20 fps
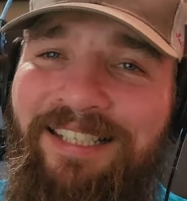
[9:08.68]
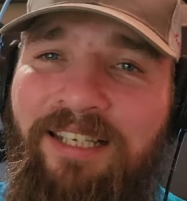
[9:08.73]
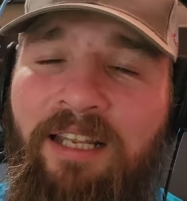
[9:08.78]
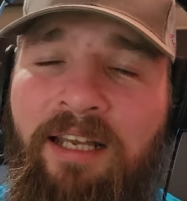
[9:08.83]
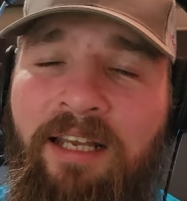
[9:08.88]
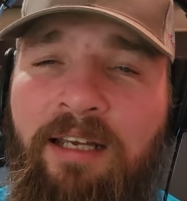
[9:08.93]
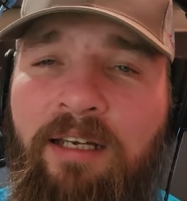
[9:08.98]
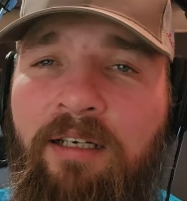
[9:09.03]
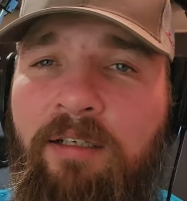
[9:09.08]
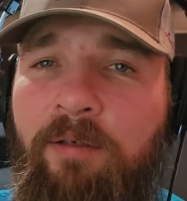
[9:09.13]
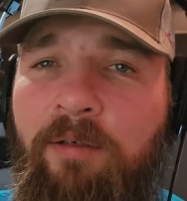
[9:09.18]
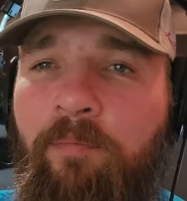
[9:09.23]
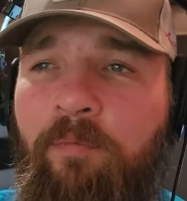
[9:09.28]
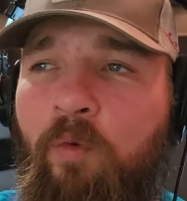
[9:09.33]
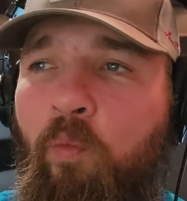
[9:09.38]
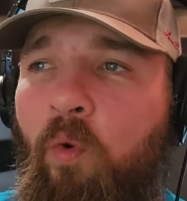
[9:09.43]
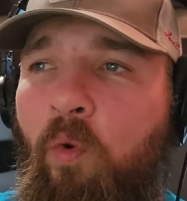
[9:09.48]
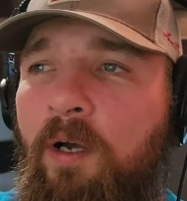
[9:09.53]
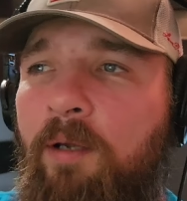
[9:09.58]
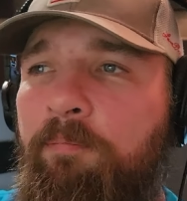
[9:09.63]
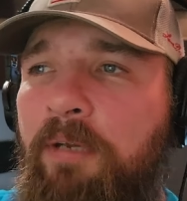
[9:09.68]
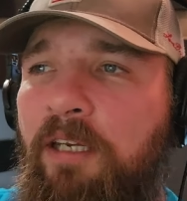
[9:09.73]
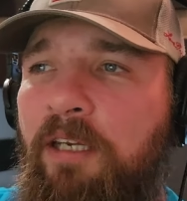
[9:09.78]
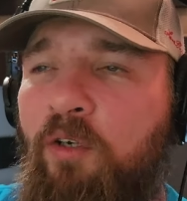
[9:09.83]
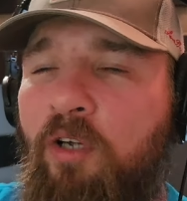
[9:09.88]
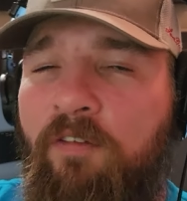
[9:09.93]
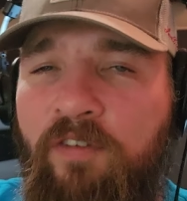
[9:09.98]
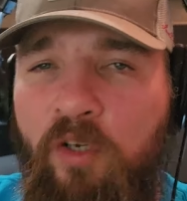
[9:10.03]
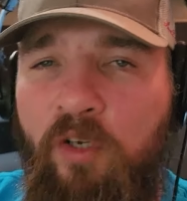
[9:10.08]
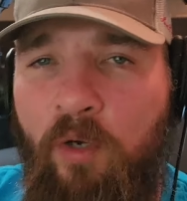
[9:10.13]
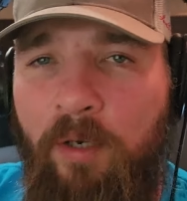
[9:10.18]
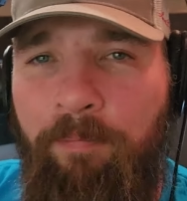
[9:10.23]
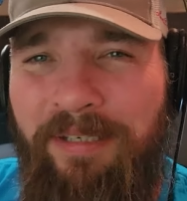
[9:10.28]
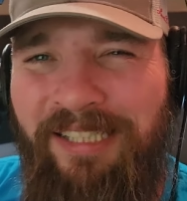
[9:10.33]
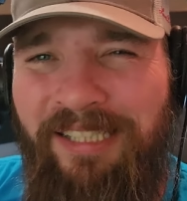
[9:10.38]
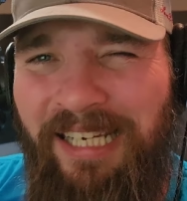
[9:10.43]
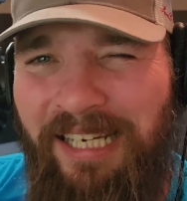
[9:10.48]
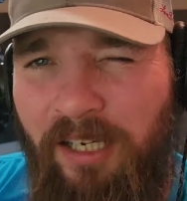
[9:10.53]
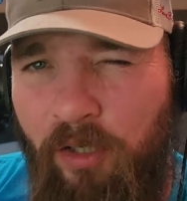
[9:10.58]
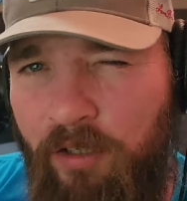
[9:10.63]
want me to review a
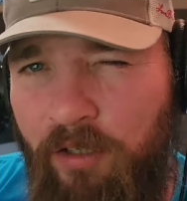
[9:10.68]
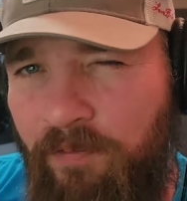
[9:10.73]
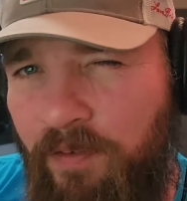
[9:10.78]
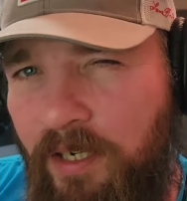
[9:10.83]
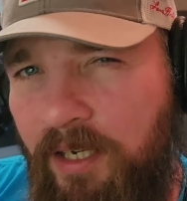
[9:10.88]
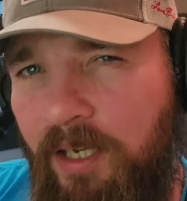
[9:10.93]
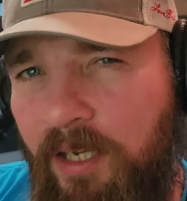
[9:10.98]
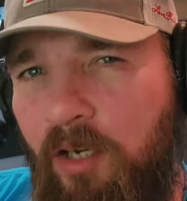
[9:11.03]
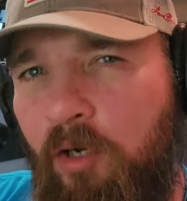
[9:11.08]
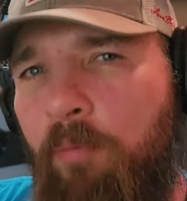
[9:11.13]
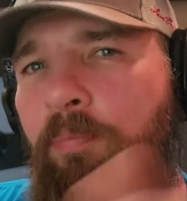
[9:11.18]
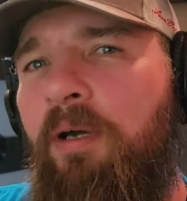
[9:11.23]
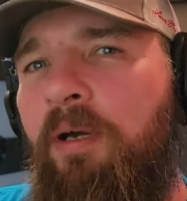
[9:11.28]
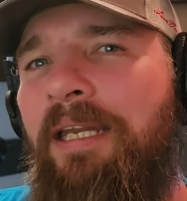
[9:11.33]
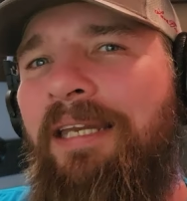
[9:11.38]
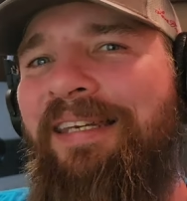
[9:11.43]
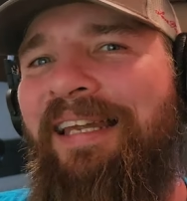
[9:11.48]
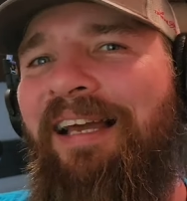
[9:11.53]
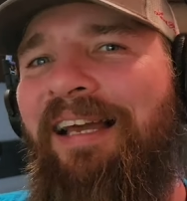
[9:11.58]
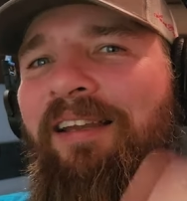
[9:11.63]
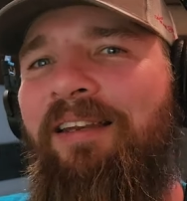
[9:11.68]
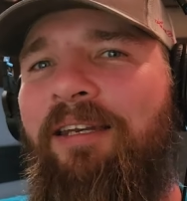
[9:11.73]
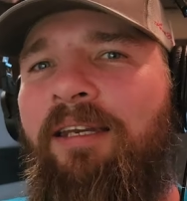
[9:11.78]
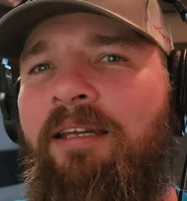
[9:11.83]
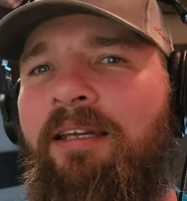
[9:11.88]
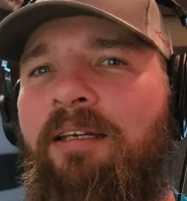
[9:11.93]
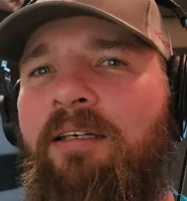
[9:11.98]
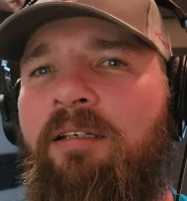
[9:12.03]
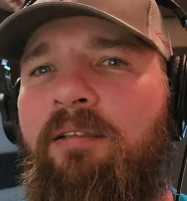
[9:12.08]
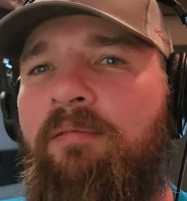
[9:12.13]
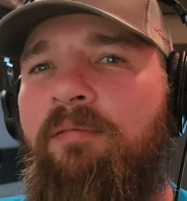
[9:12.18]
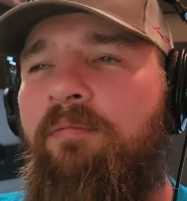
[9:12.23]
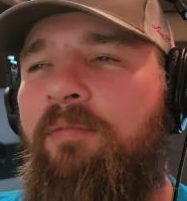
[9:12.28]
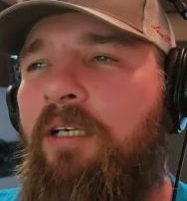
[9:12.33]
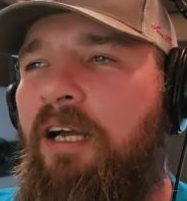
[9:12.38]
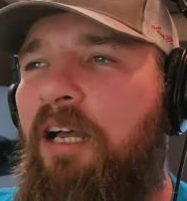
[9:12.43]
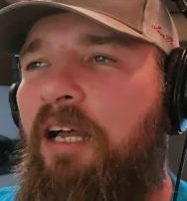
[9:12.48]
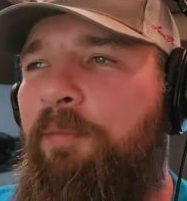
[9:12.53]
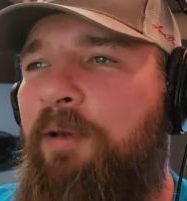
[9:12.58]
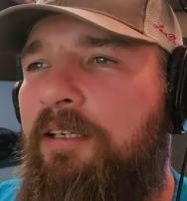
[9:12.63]
particular video, put it down in the
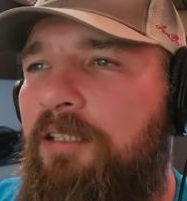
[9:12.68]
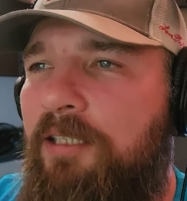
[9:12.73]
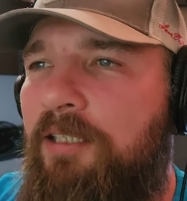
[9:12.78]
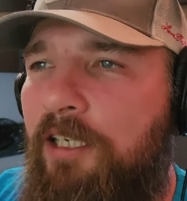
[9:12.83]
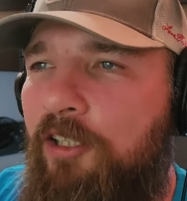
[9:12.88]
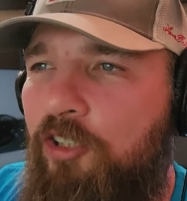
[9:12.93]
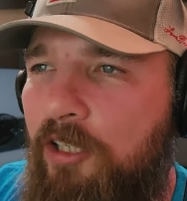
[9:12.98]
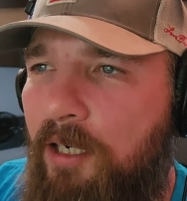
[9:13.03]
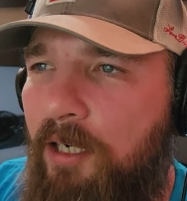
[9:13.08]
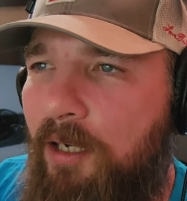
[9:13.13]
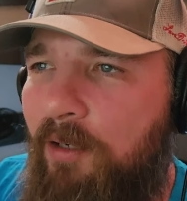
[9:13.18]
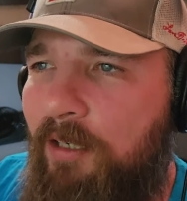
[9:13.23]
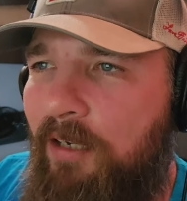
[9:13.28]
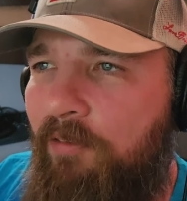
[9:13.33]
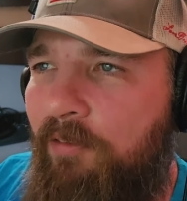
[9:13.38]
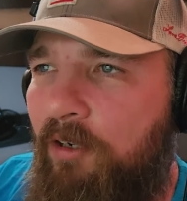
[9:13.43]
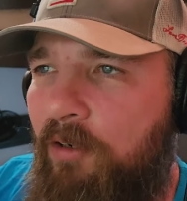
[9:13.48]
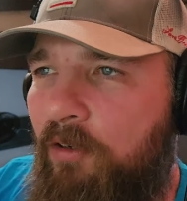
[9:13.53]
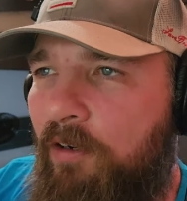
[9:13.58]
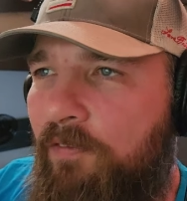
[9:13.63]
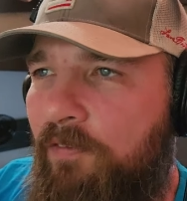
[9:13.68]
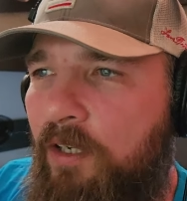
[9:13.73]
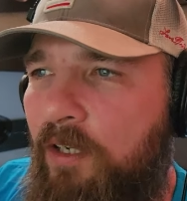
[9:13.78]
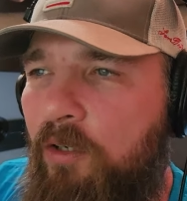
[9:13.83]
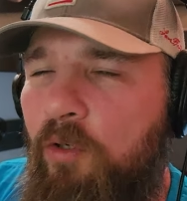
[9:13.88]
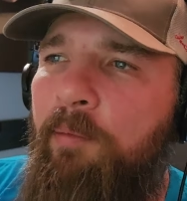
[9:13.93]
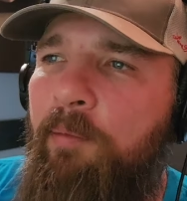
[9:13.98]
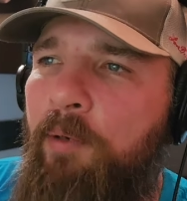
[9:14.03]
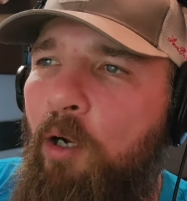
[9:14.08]
comment section and I'll give it a review.